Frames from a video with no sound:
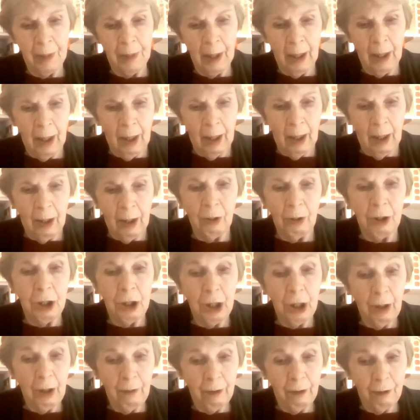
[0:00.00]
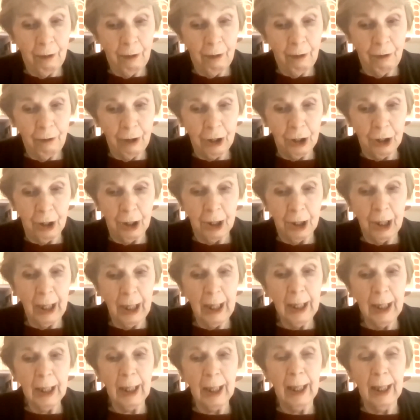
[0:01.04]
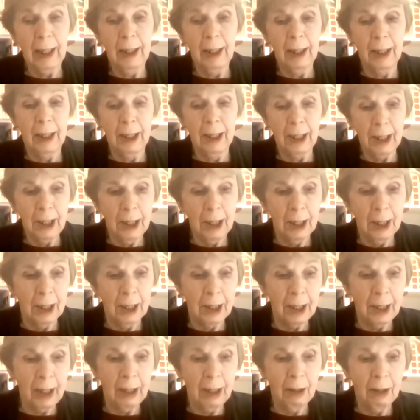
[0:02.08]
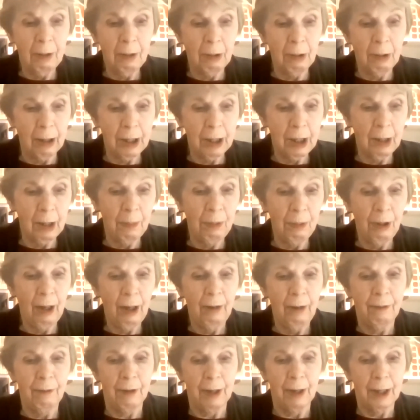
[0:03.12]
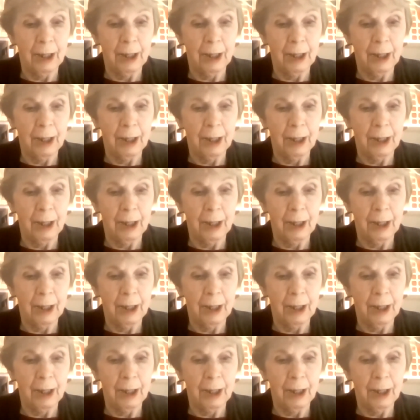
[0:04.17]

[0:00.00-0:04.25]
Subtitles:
to achieve efficiencies and consistency across the province.